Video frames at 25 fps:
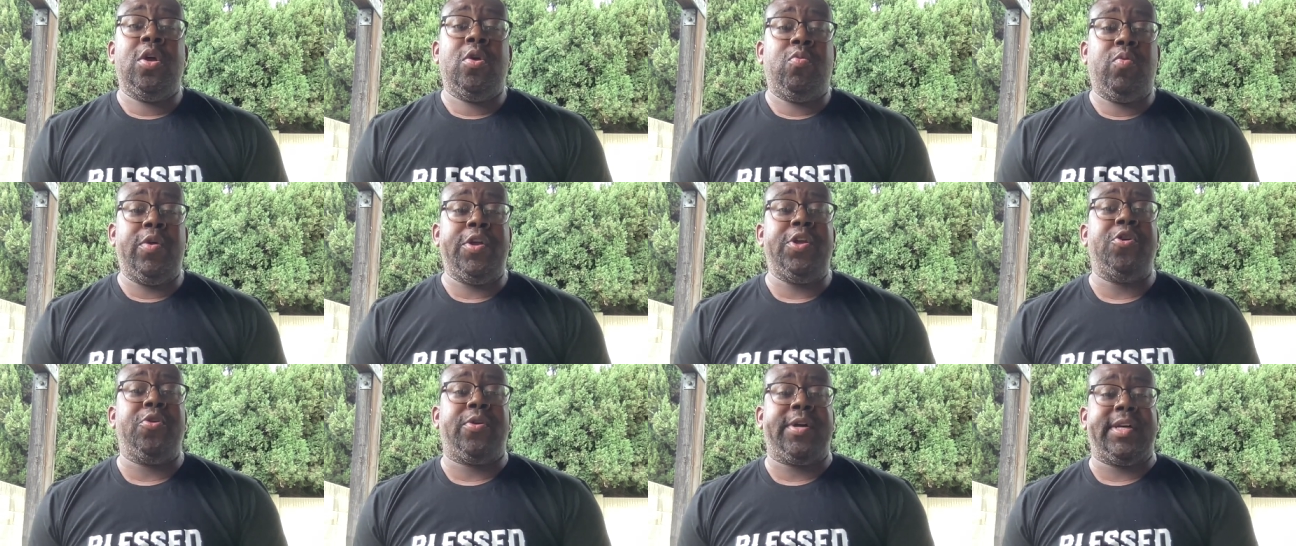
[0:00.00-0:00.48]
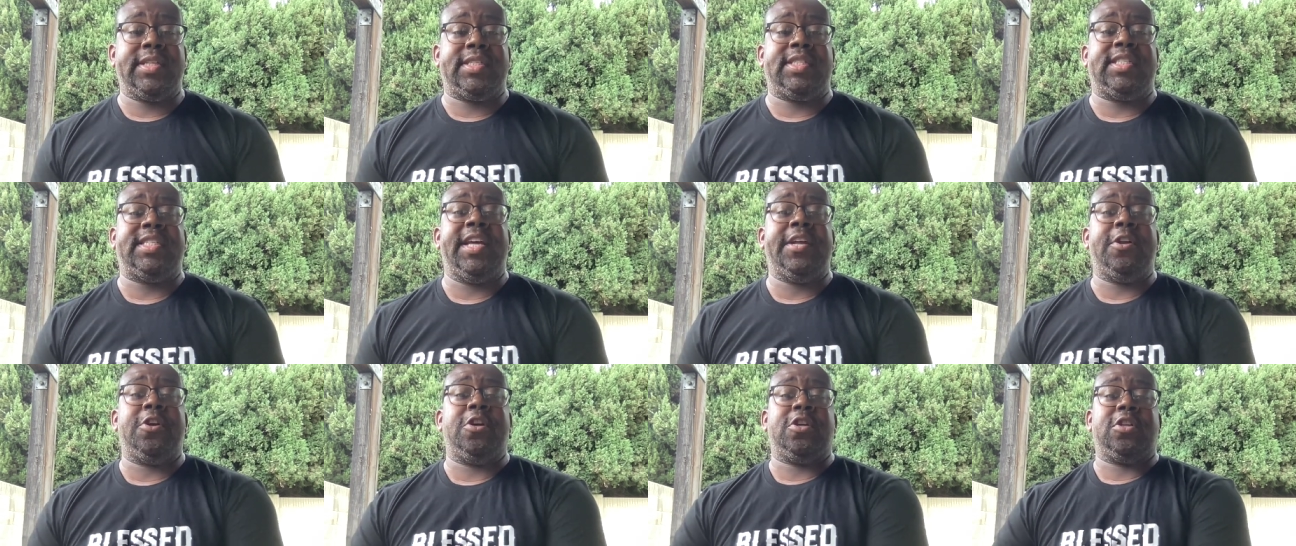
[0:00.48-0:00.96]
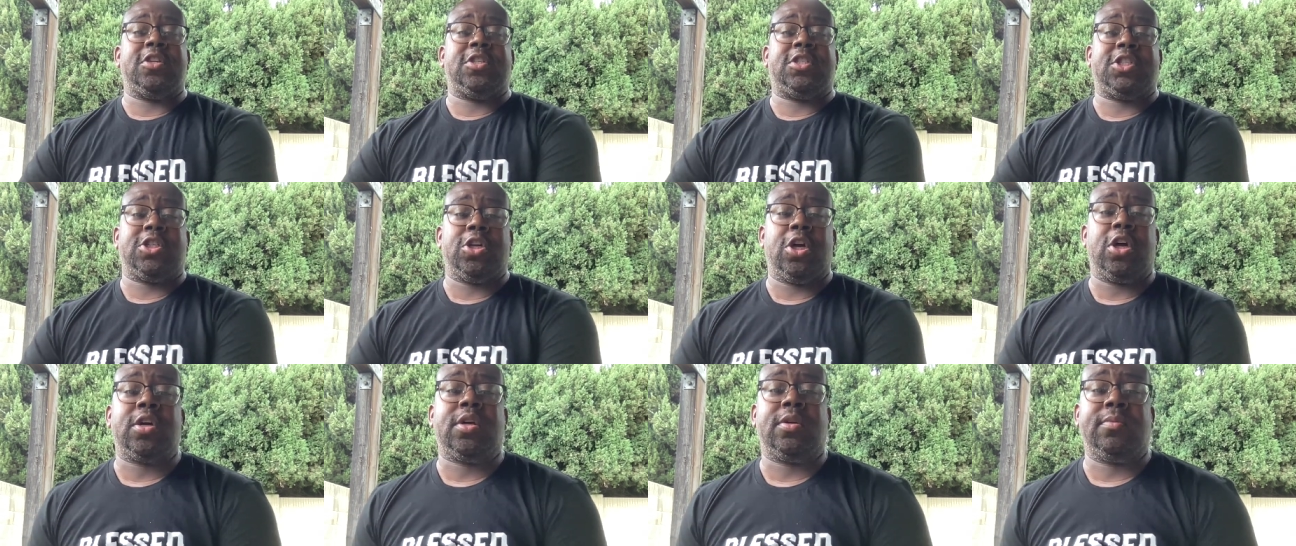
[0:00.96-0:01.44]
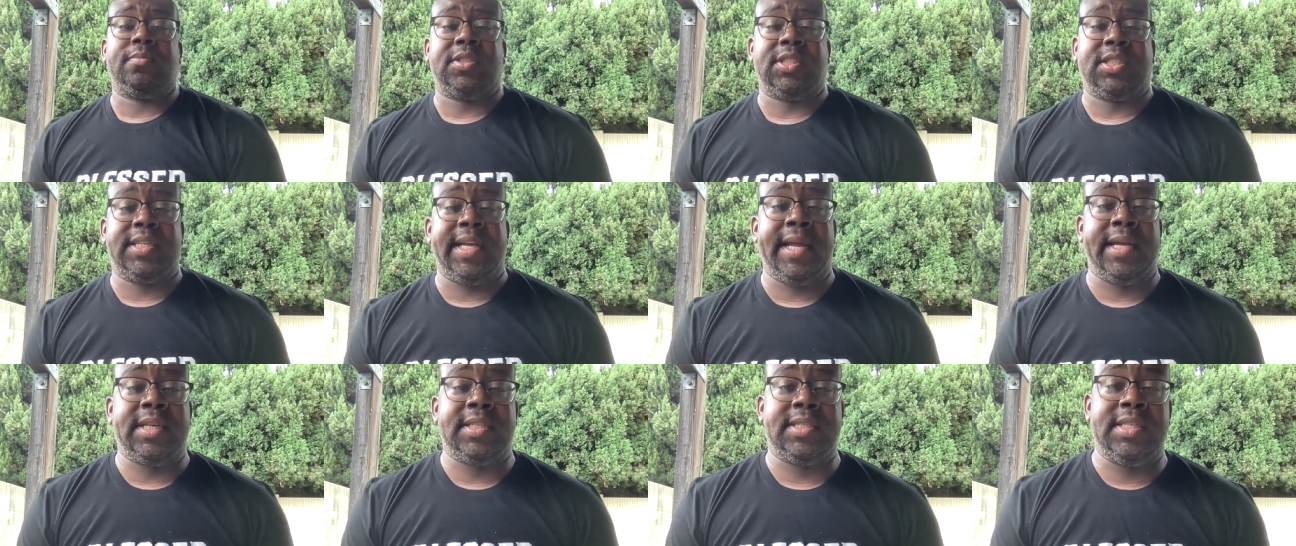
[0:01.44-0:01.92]
when you consider the
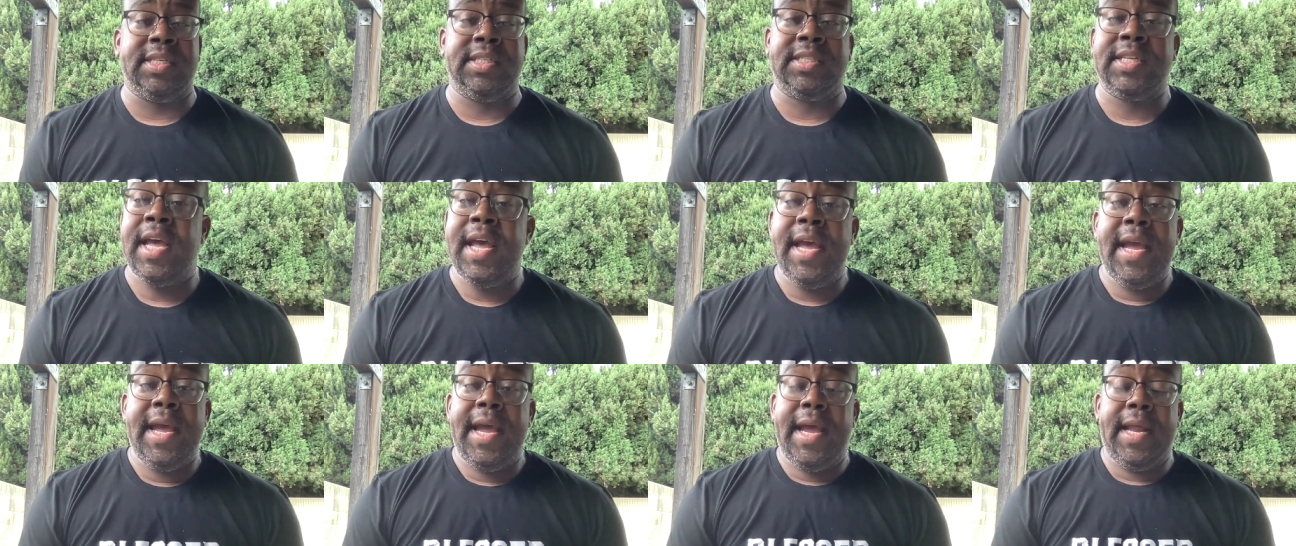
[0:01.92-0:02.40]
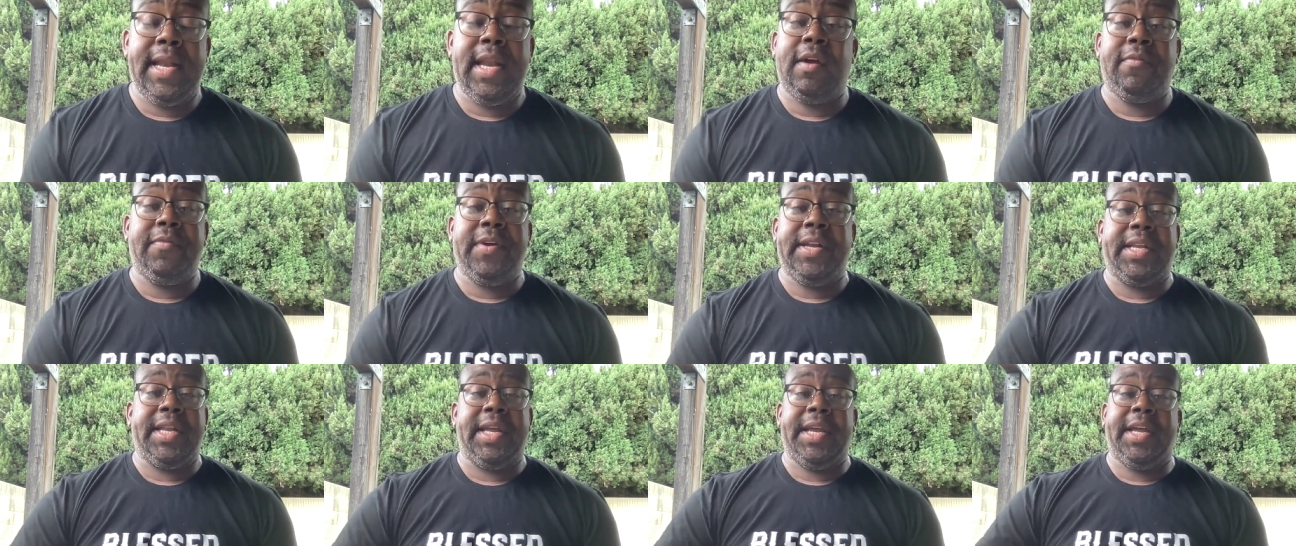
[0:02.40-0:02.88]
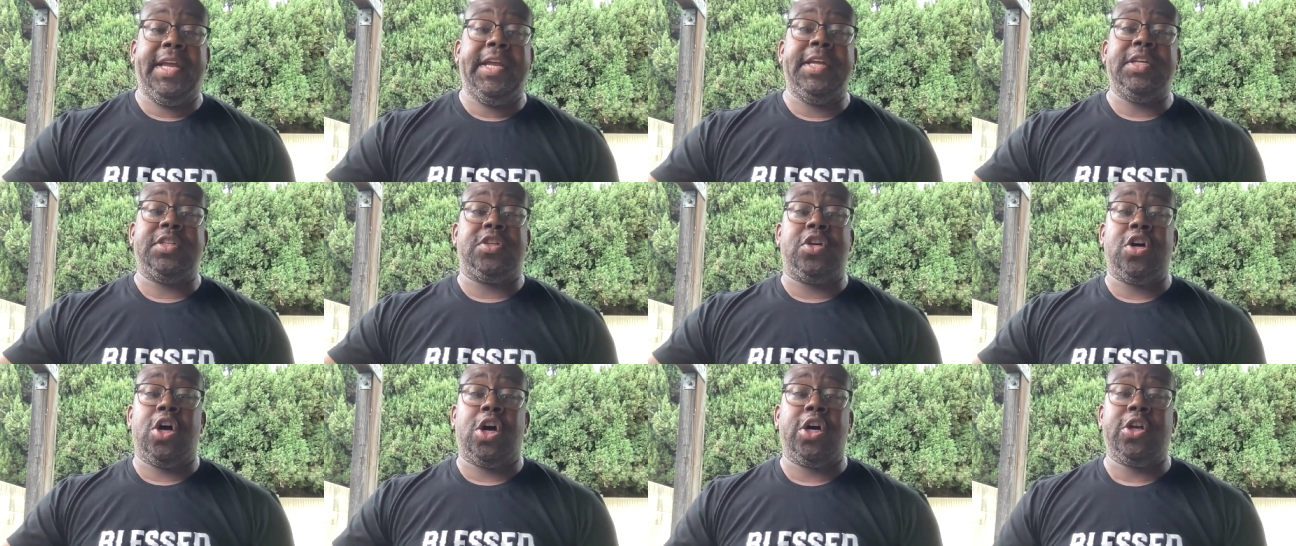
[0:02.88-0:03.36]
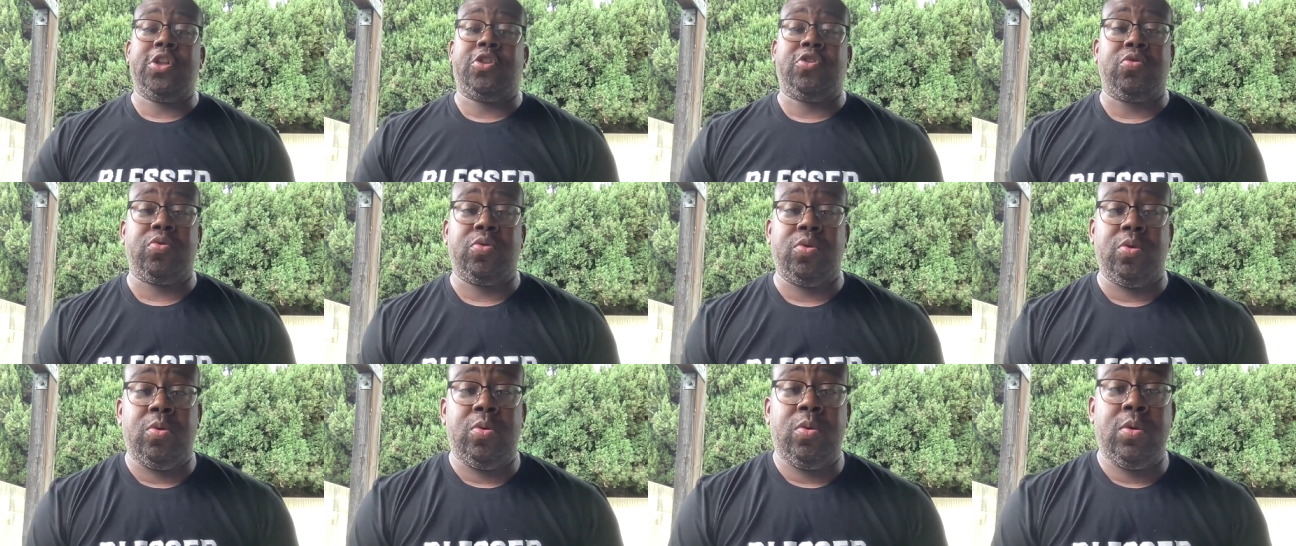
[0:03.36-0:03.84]
circumstances and everything he's gone
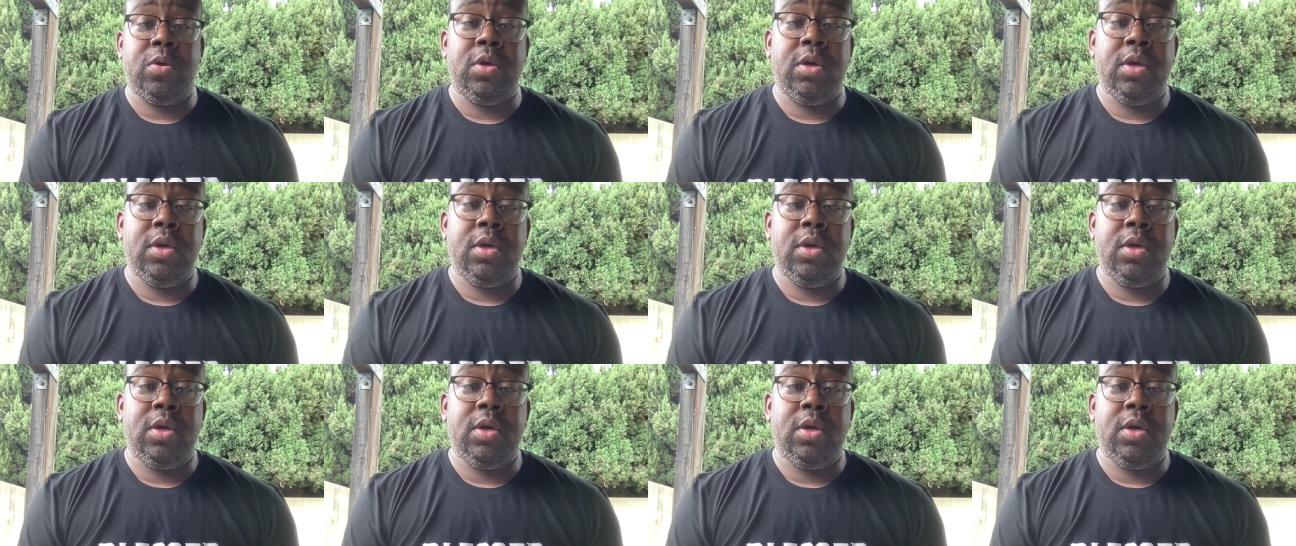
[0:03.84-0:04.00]
through.